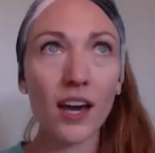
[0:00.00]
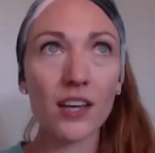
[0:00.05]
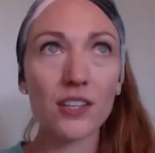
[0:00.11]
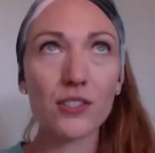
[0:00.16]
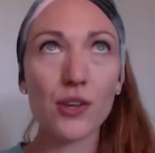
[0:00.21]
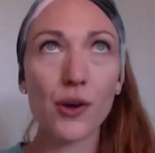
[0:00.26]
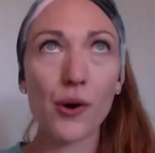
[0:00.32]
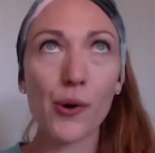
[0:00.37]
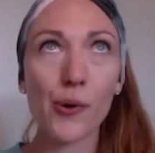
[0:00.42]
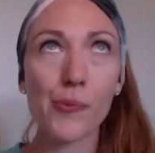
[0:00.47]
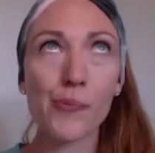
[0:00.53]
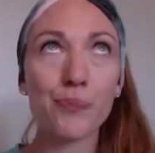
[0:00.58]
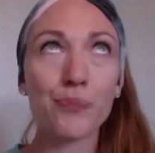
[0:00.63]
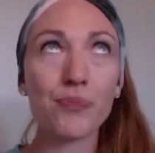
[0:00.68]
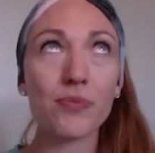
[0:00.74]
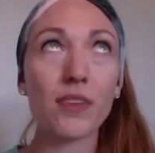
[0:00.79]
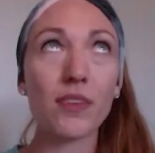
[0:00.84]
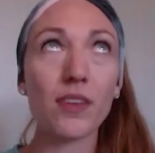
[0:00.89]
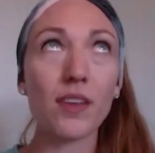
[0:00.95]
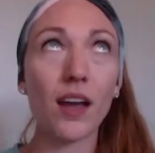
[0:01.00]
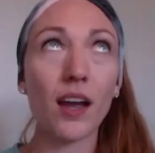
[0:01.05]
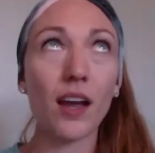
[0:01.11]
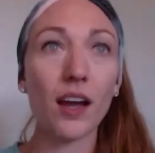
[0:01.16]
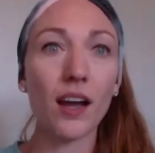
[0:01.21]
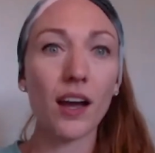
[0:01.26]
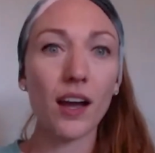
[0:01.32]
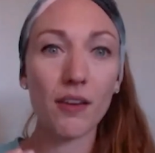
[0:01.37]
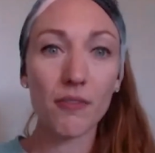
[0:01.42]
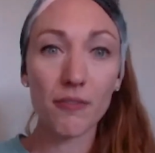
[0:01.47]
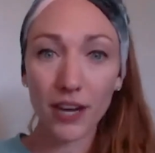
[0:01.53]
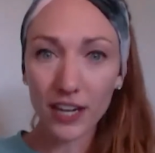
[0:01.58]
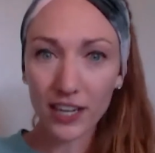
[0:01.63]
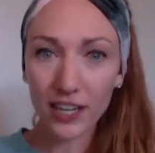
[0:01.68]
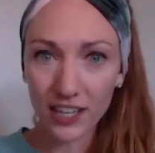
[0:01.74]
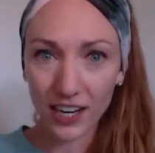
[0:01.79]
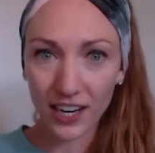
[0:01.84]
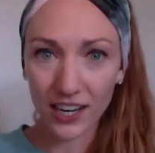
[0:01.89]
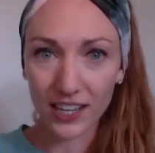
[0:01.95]
So I
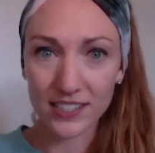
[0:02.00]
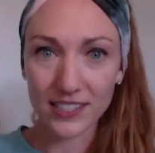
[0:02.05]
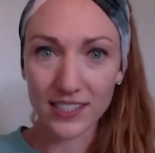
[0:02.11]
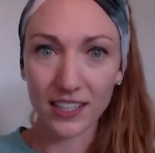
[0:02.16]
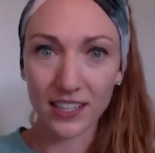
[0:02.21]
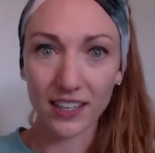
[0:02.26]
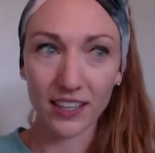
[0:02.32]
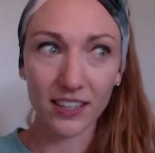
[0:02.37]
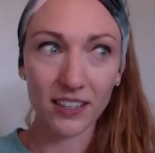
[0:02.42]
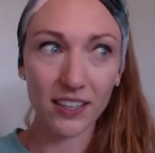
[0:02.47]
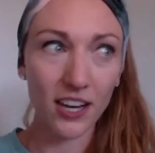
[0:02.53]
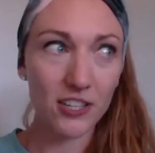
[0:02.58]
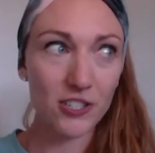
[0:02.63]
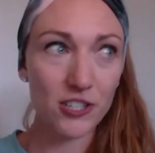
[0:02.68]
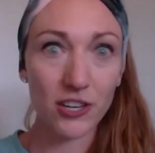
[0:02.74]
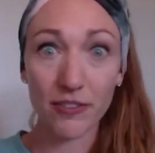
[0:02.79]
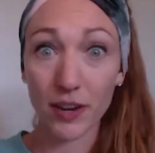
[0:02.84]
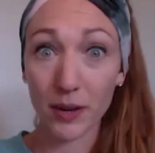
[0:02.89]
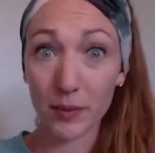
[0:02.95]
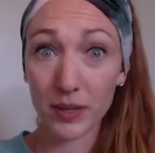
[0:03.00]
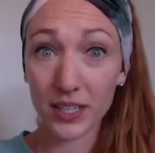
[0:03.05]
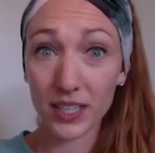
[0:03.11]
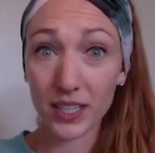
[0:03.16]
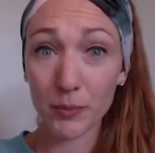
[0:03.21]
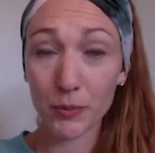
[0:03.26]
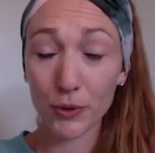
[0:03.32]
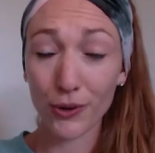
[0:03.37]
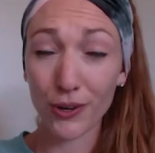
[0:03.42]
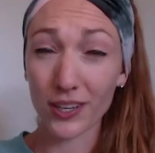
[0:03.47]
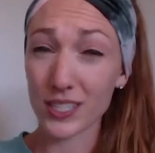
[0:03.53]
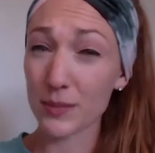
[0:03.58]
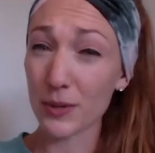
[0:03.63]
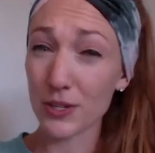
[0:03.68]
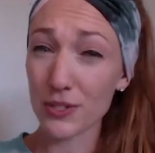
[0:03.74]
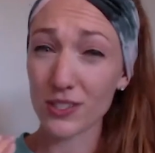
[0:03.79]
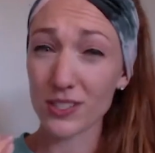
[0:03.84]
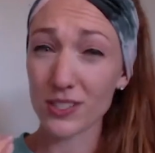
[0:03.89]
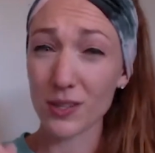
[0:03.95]
recognize that, like, gosh, if I'm going to keep growing,
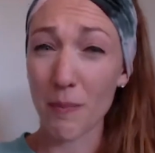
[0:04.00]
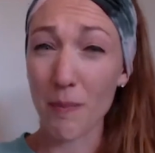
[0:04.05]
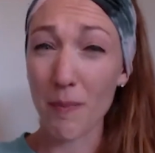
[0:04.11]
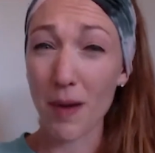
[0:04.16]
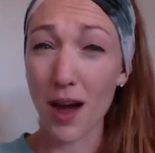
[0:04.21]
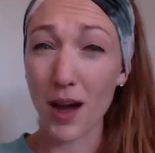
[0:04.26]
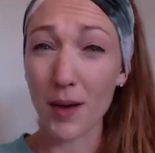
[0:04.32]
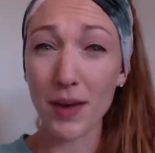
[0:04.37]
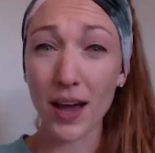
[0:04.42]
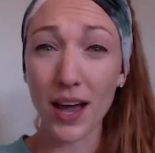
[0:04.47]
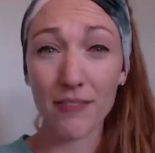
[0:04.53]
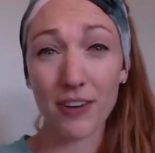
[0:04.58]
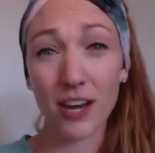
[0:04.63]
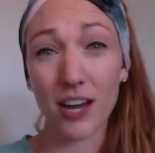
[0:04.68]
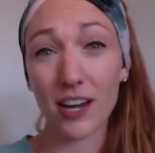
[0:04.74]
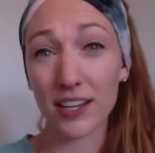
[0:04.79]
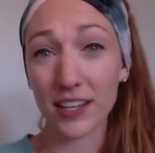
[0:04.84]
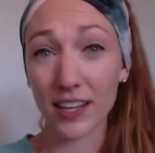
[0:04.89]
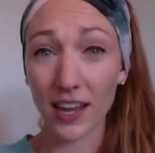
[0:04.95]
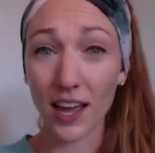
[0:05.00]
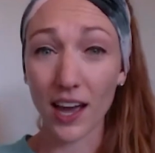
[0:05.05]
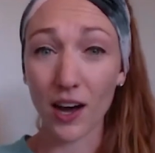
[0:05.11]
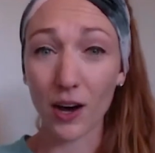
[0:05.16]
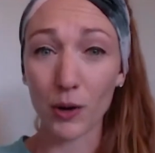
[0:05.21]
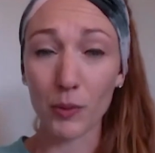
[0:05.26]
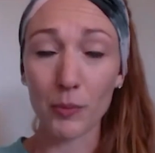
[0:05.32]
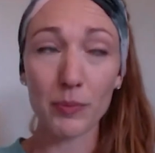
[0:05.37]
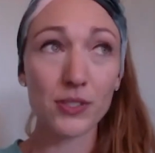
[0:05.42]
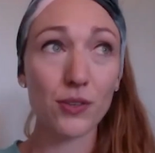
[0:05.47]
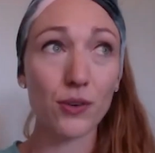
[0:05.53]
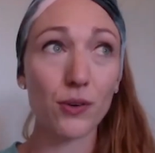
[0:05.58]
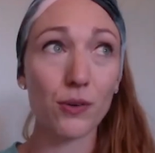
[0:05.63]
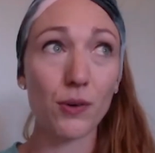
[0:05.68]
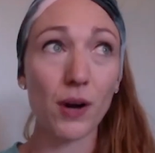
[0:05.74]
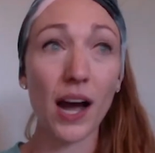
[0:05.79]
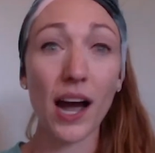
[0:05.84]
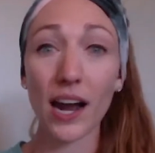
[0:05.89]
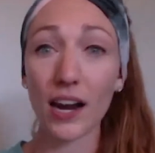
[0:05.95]
especially as a mom, I've got to get help.
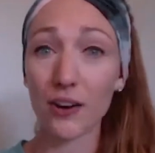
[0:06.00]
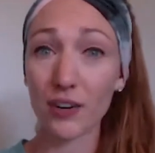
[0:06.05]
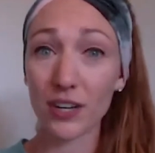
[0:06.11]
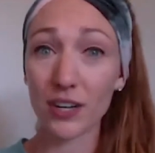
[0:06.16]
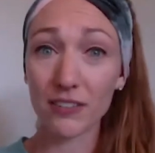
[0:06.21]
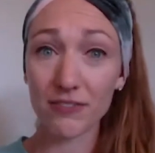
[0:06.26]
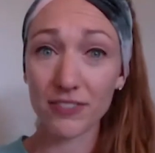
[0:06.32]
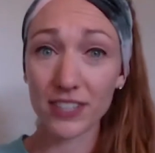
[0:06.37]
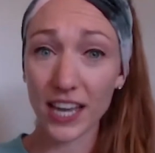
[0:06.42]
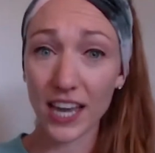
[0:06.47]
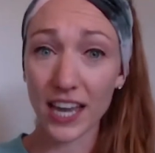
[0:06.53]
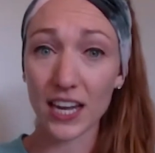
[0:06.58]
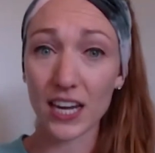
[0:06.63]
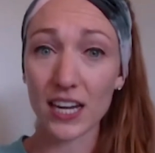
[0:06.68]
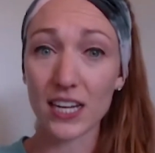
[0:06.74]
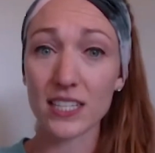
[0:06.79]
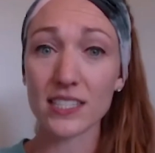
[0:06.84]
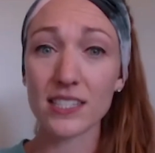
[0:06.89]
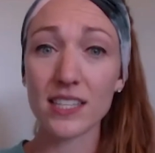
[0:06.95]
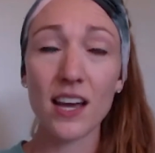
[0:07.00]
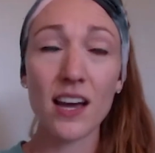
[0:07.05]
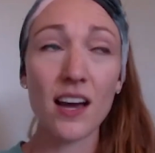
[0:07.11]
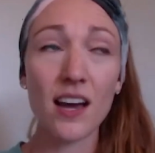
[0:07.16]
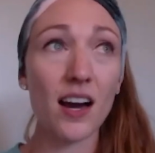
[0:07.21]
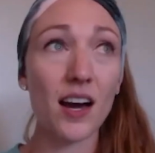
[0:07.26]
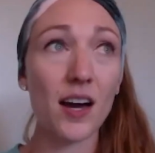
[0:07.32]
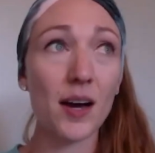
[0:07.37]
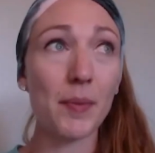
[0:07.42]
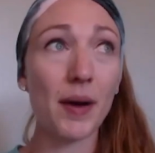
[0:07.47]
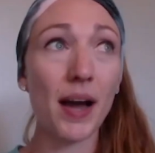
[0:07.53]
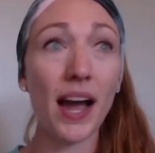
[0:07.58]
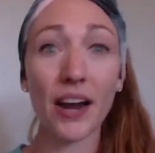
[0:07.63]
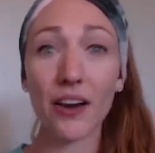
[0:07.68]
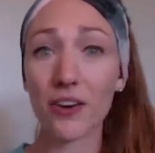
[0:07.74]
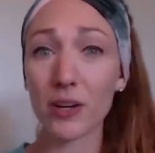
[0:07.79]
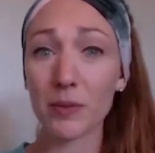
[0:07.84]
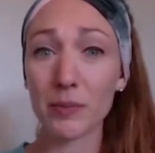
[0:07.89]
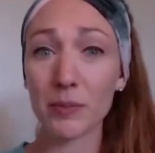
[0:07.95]
So hiring VAs,
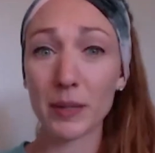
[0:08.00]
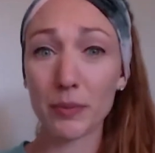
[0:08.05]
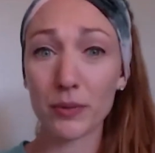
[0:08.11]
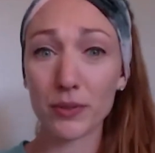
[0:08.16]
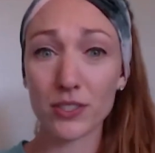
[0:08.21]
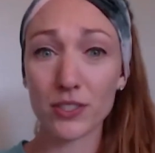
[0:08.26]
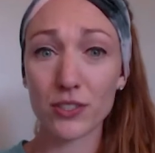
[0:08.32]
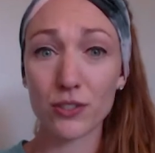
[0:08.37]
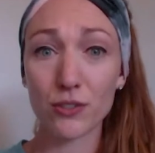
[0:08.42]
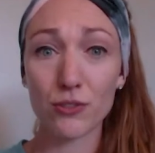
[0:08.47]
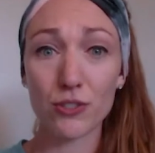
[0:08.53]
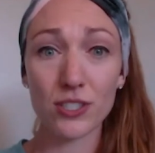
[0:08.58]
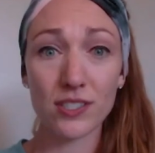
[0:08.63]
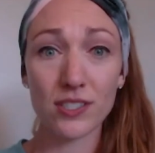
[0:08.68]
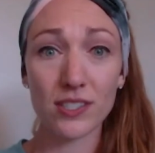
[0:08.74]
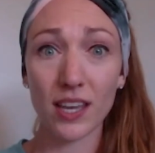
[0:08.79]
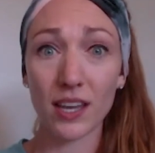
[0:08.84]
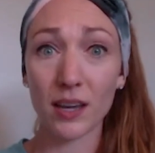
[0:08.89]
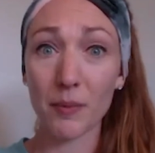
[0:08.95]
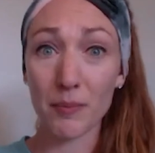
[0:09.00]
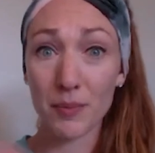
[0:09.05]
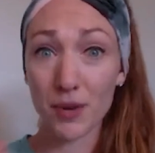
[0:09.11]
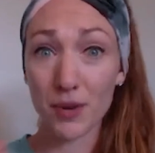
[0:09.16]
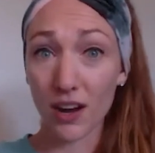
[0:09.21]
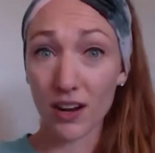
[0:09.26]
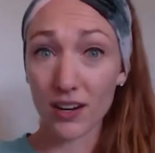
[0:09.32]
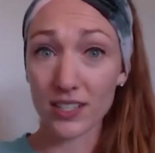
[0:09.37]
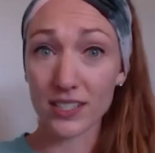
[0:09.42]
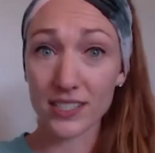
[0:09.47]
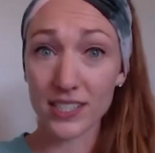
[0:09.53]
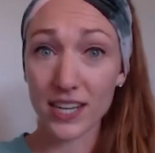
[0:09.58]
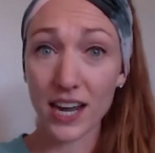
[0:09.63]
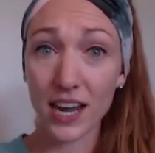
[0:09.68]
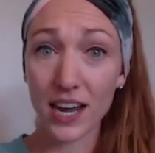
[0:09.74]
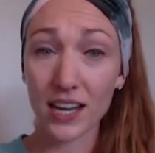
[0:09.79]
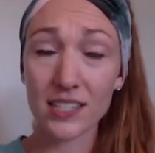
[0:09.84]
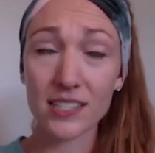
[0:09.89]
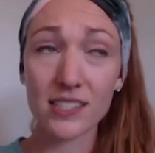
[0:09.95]
hiring people to do just like monotonous
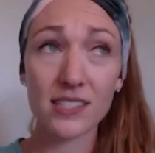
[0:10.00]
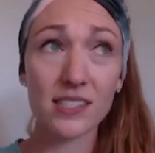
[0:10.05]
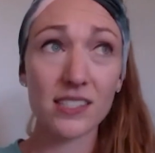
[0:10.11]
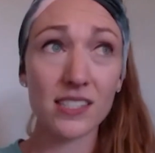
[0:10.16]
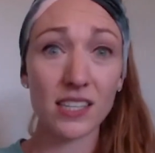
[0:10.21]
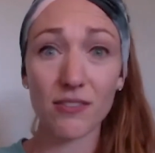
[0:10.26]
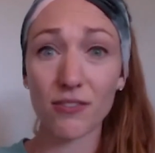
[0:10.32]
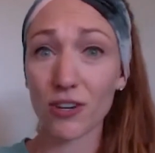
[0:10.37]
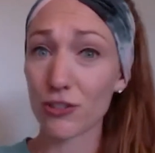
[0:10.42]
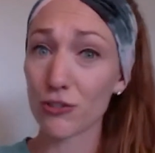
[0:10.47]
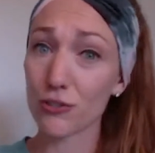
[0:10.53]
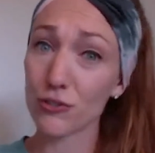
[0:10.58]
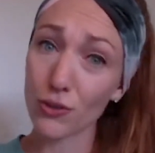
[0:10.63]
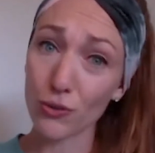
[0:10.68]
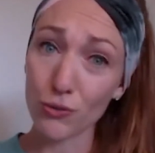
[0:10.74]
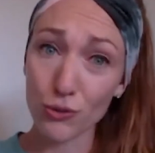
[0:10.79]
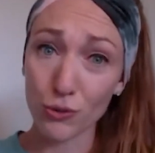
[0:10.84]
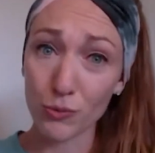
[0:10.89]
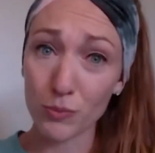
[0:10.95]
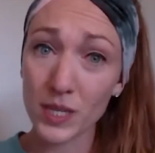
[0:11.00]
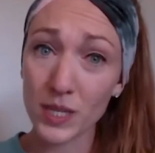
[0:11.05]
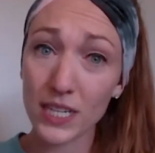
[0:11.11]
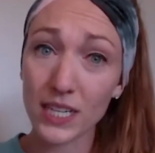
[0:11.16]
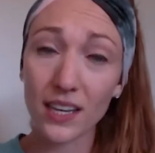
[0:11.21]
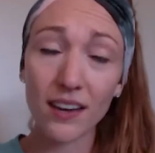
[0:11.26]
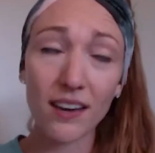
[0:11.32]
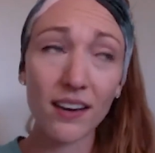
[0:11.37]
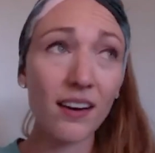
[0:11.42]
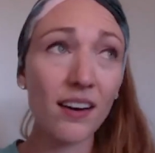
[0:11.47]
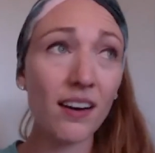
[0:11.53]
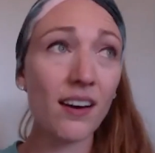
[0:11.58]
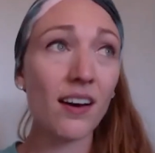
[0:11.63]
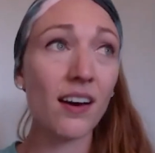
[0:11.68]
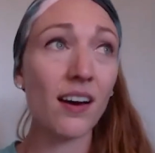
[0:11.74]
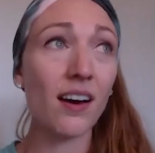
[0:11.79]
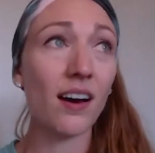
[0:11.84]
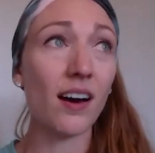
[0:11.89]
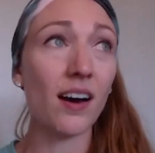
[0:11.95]
tasks, even on social media,
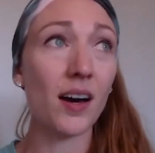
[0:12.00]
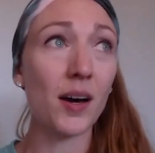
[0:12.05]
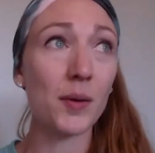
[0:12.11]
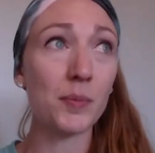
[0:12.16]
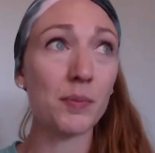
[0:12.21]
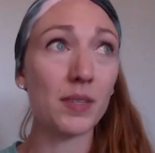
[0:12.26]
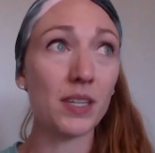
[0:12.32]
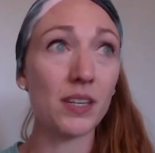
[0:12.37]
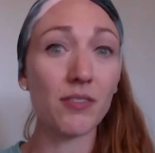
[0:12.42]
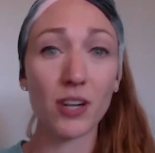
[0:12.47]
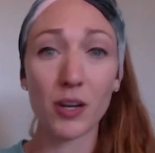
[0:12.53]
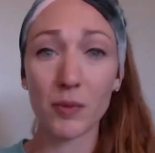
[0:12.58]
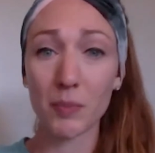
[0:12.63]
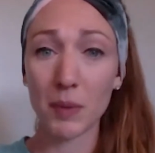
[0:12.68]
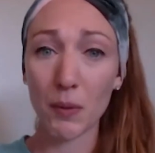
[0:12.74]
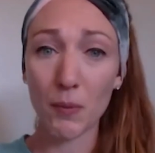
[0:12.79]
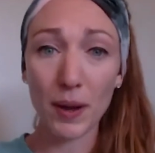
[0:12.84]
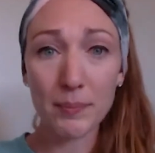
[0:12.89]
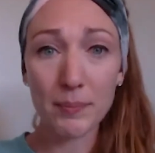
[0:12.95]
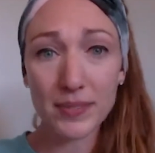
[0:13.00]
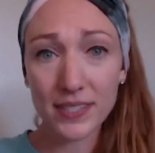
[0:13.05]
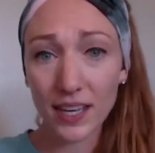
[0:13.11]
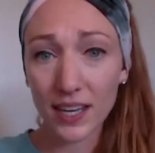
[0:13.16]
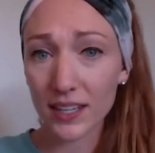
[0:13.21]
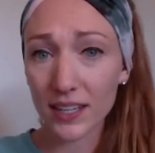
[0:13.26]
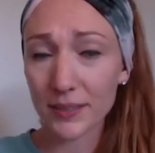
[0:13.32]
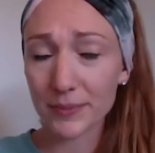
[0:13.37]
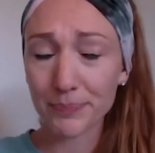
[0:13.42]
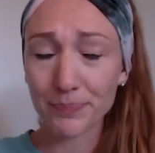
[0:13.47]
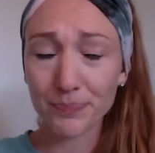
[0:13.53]
even on my website,